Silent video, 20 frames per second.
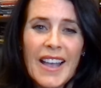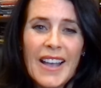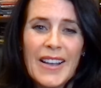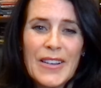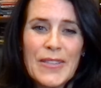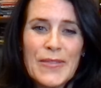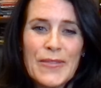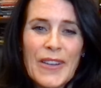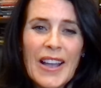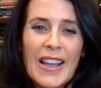
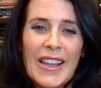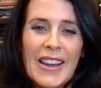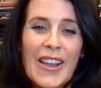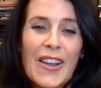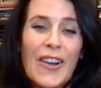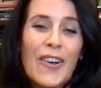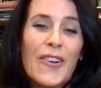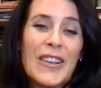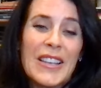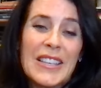um, and i
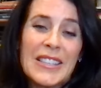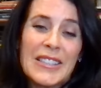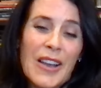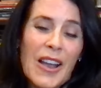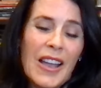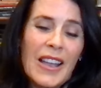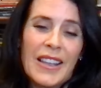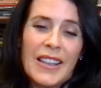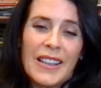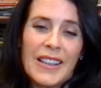always
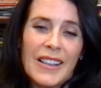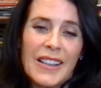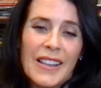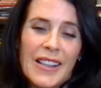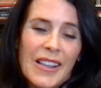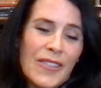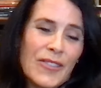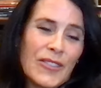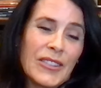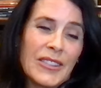i
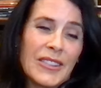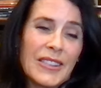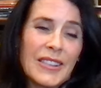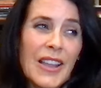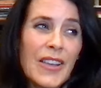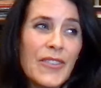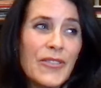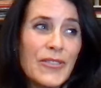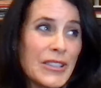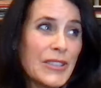I've
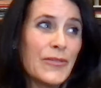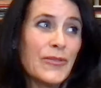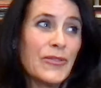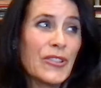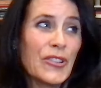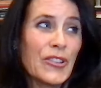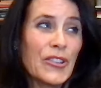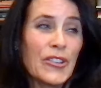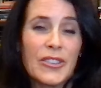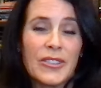loved him
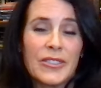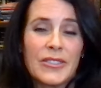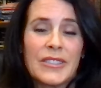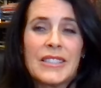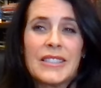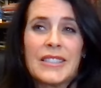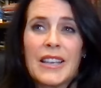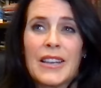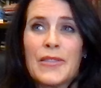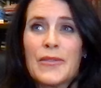for
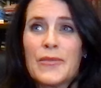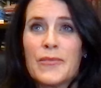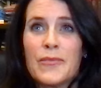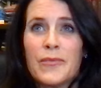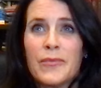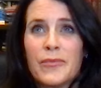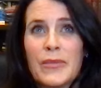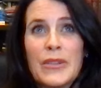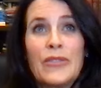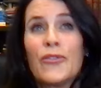since I
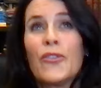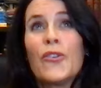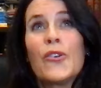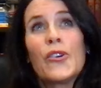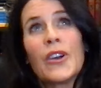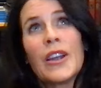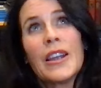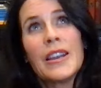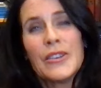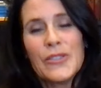
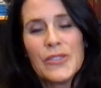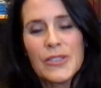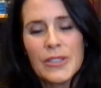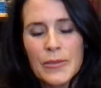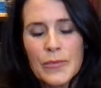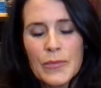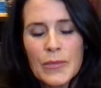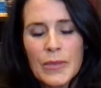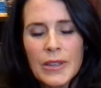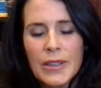before I knew
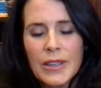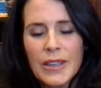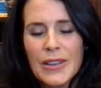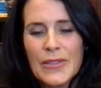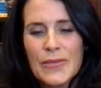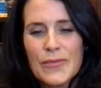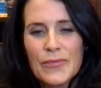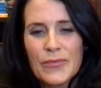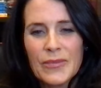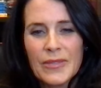him.
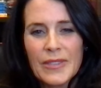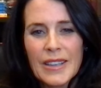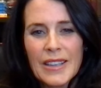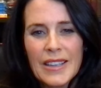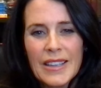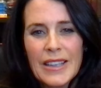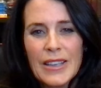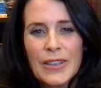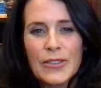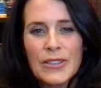Um,
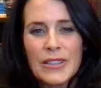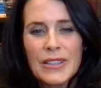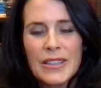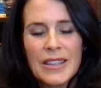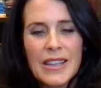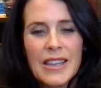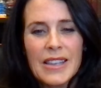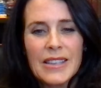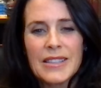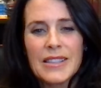he was
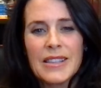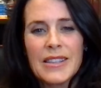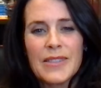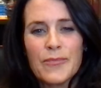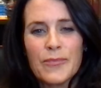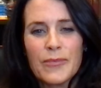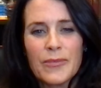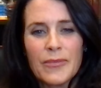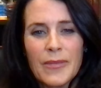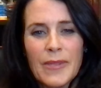is
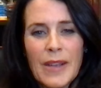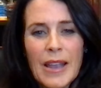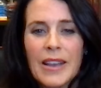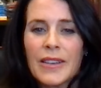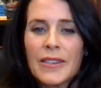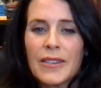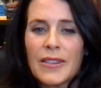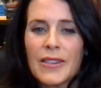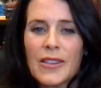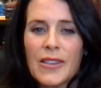
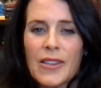my